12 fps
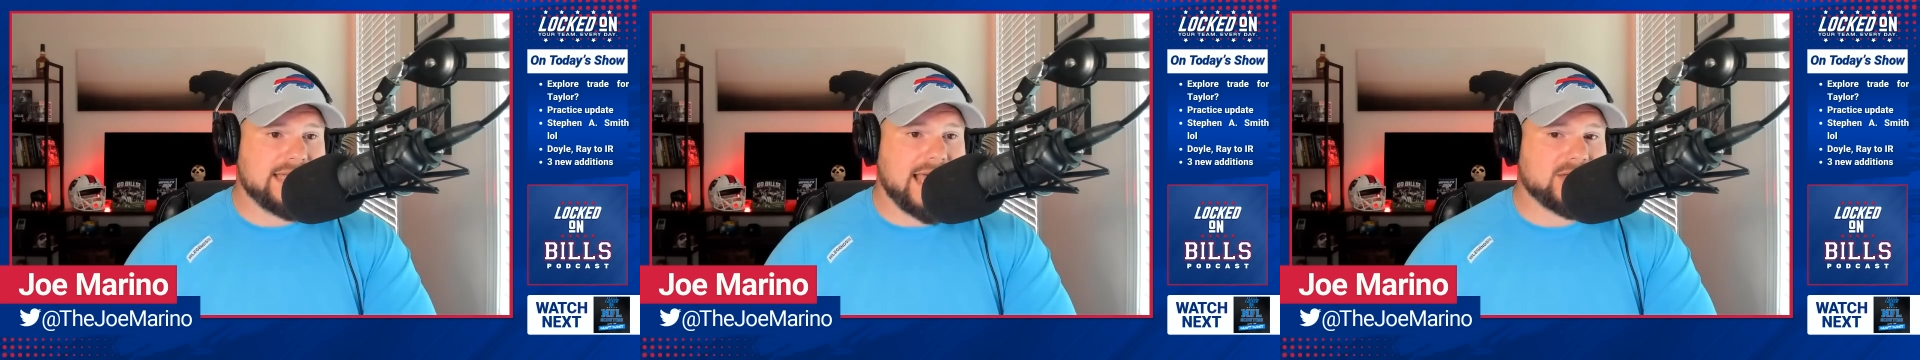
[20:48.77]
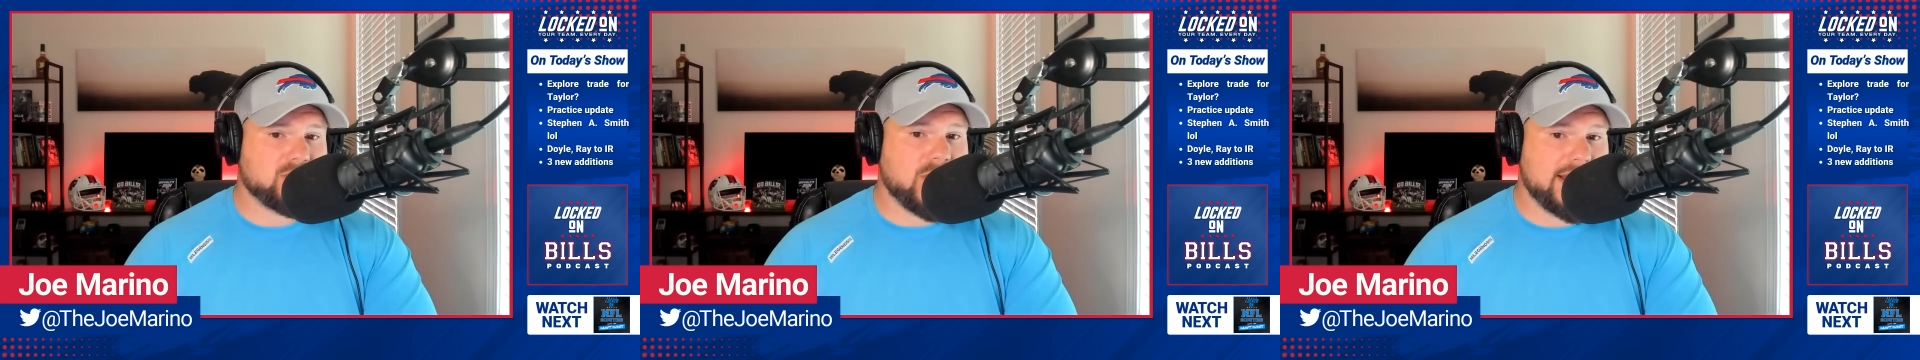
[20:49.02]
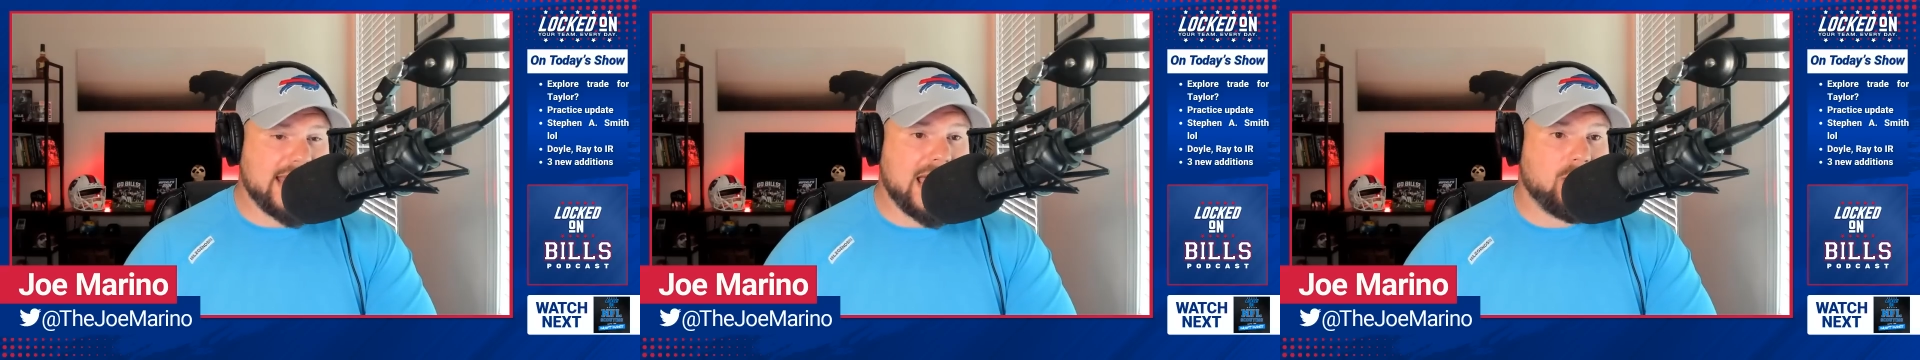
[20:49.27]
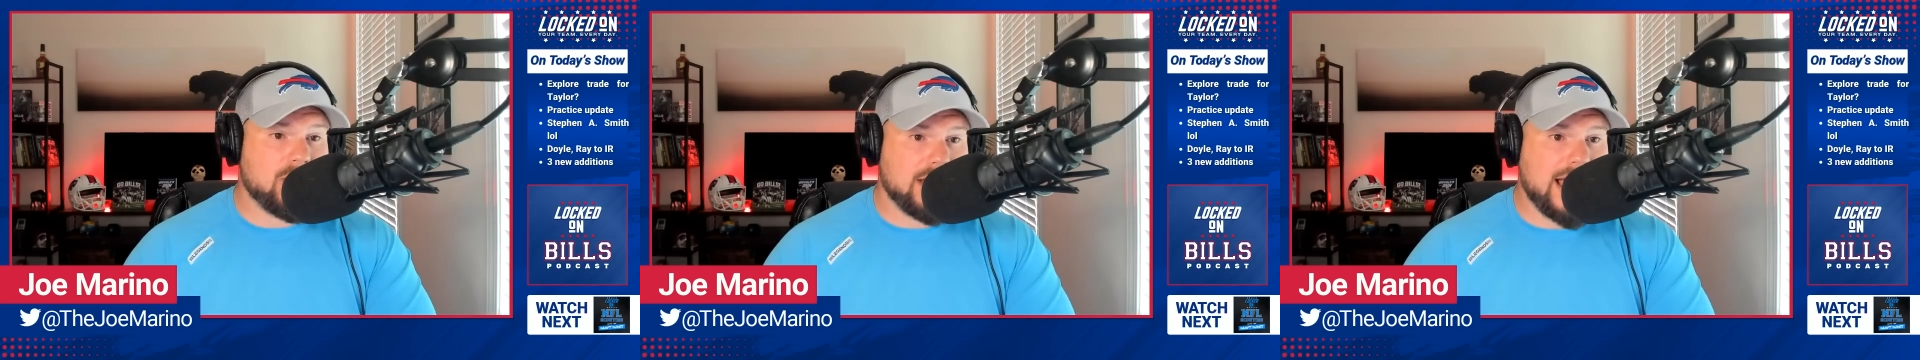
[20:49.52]
guys right
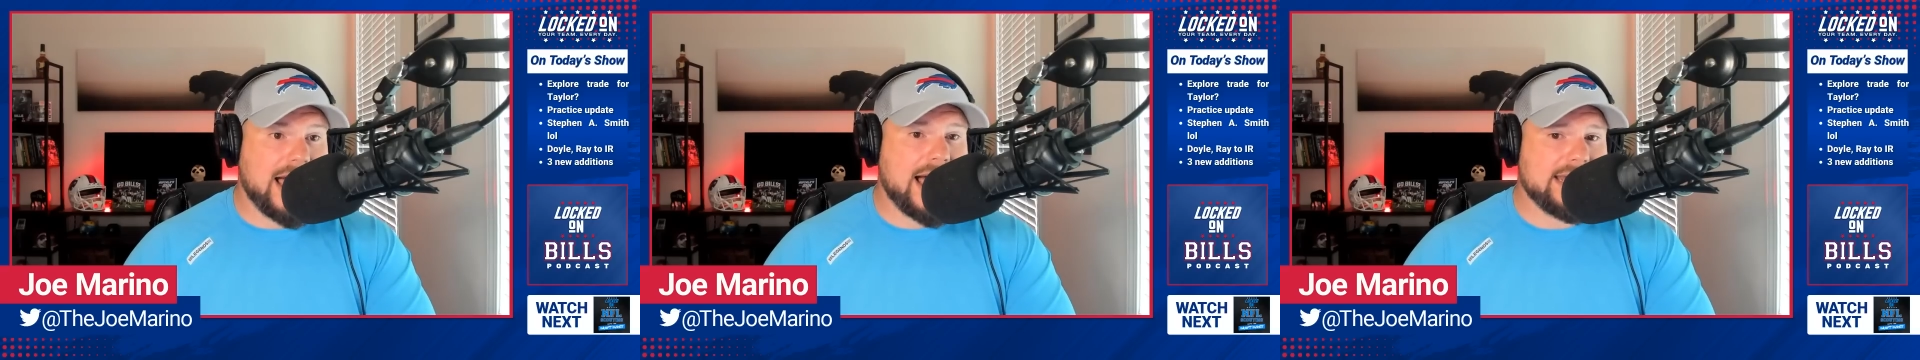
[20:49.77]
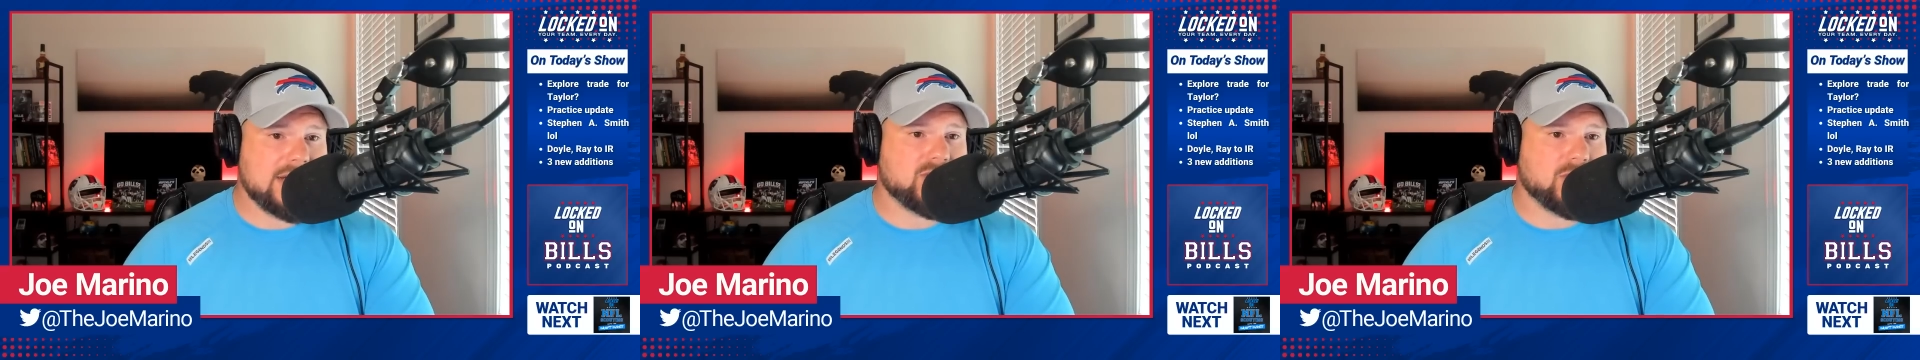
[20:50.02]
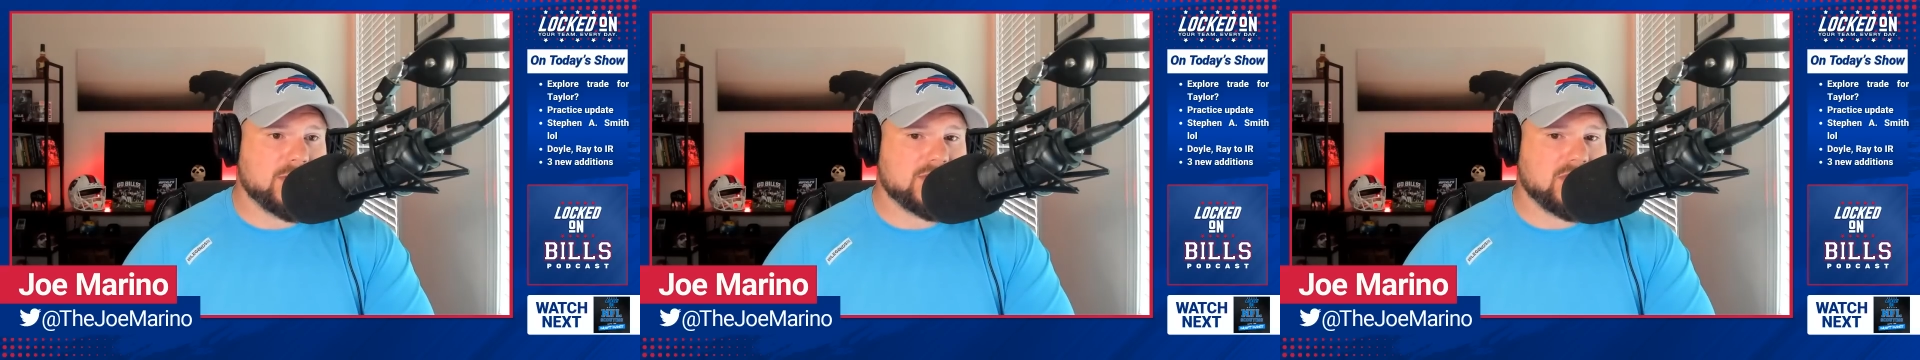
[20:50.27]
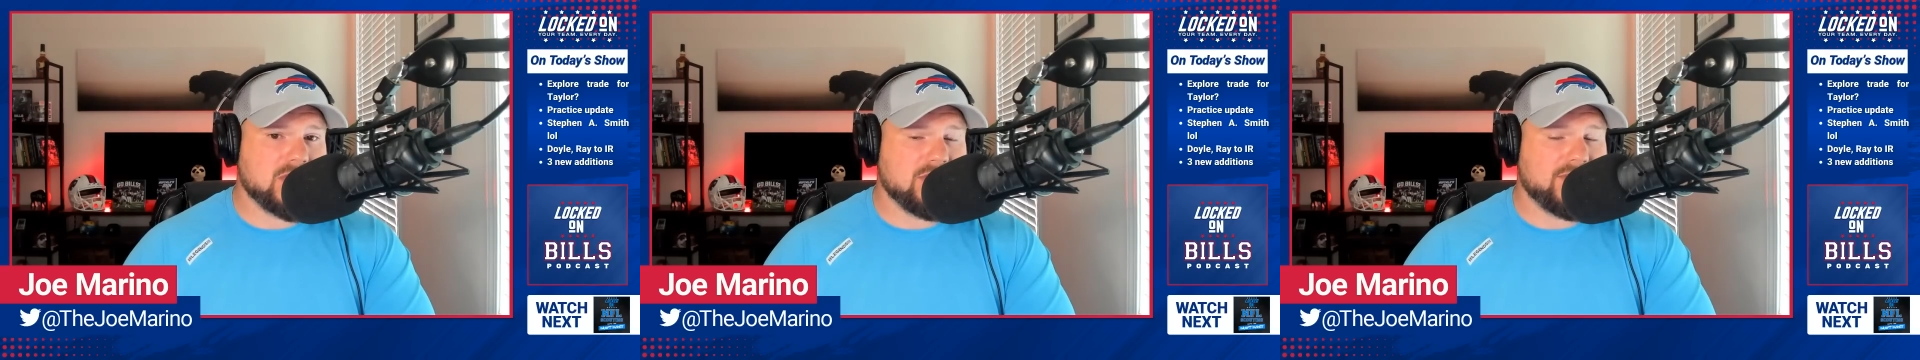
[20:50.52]
now are on injured
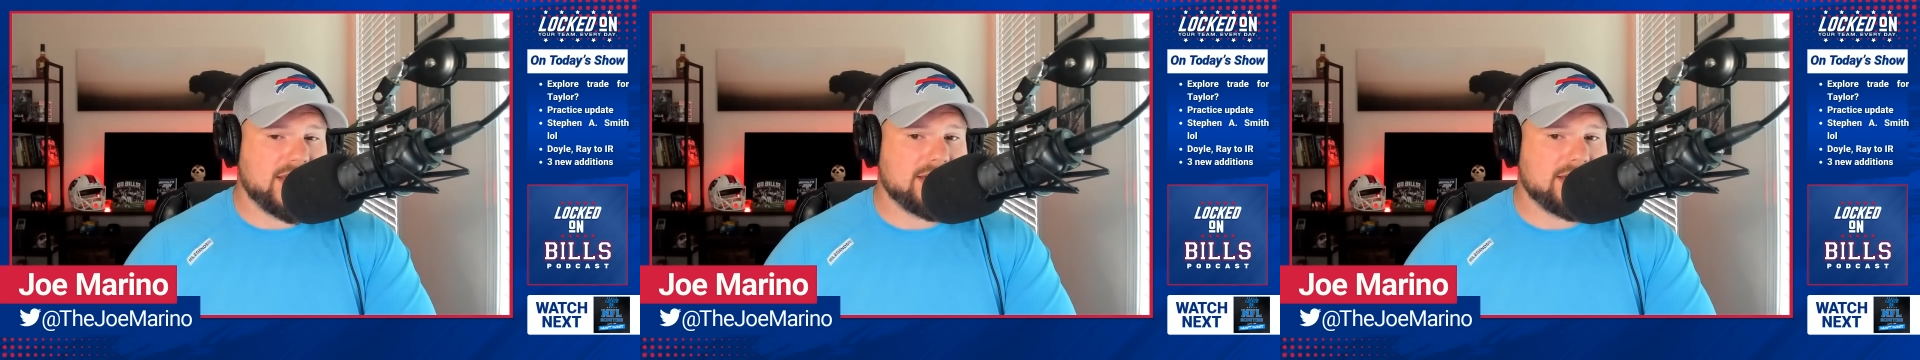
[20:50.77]
reserve,